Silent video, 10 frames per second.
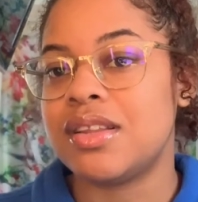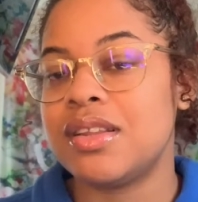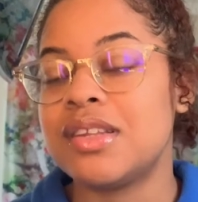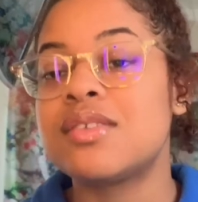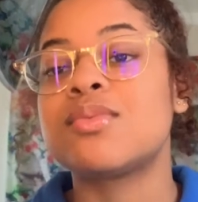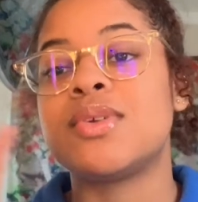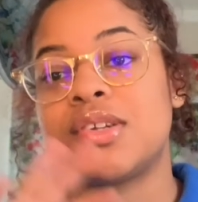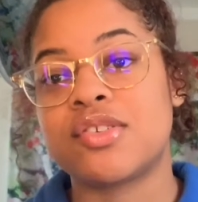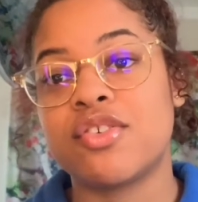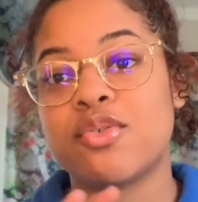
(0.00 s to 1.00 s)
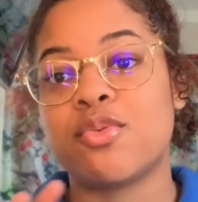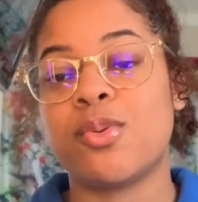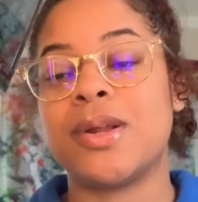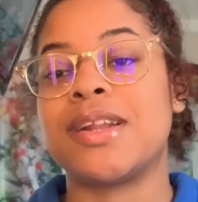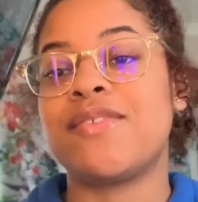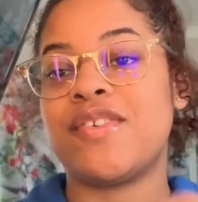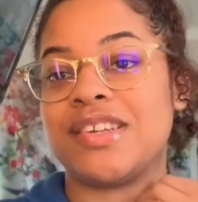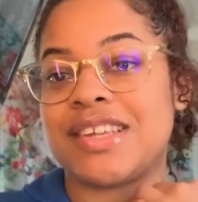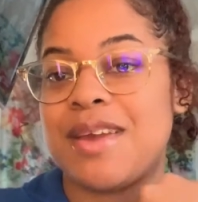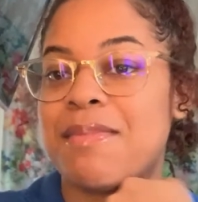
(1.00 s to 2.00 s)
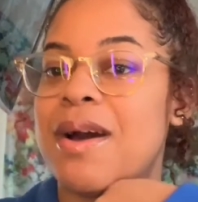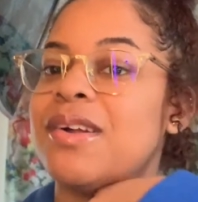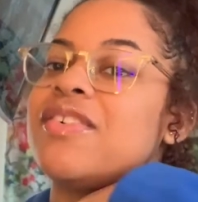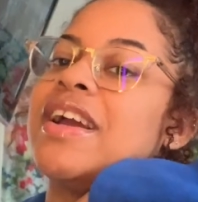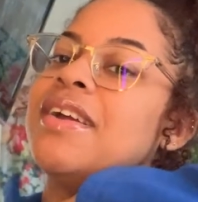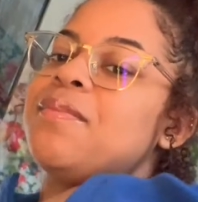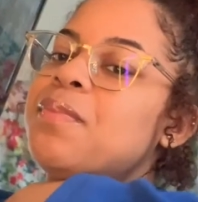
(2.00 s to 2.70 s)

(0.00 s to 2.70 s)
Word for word: This is when screen record first came out, right?